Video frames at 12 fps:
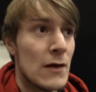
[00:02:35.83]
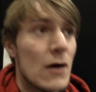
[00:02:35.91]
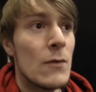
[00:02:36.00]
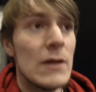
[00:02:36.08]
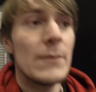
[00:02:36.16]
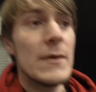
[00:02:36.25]

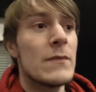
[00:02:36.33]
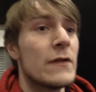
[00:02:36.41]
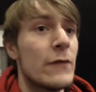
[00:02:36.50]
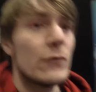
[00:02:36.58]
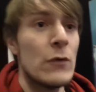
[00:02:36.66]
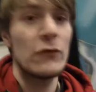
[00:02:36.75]
Oh, a little bit of
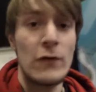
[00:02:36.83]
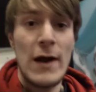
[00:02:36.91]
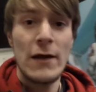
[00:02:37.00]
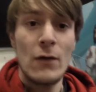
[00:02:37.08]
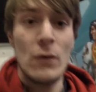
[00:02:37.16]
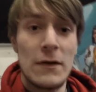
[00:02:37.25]
stuff moved
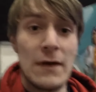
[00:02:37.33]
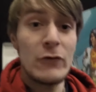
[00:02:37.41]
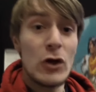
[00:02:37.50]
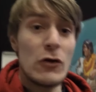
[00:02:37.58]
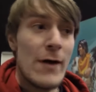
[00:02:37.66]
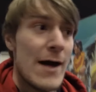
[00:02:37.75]
around. We can have a
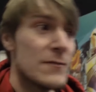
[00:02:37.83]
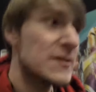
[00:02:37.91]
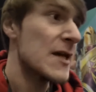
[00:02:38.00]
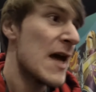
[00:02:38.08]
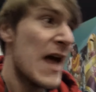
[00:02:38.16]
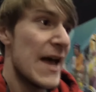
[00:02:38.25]
look around,
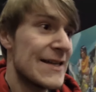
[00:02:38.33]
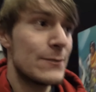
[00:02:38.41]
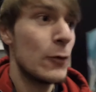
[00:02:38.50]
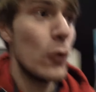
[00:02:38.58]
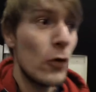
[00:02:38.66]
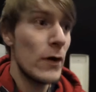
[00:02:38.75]

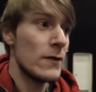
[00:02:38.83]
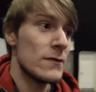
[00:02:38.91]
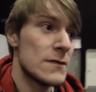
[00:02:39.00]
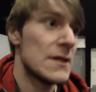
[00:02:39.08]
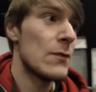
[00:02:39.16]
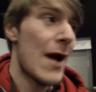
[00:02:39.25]
explore,
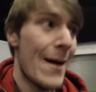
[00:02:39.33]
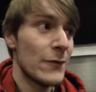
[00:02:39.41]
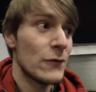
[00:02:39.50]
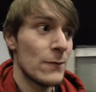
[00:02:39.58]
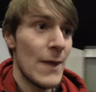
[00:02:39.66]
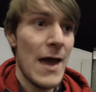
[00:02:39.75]
and see what
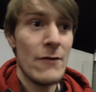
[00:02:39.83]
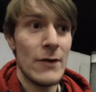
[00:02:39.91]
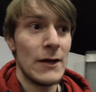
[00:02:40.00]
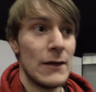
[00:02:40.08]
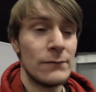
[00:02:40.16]
happens from there, really.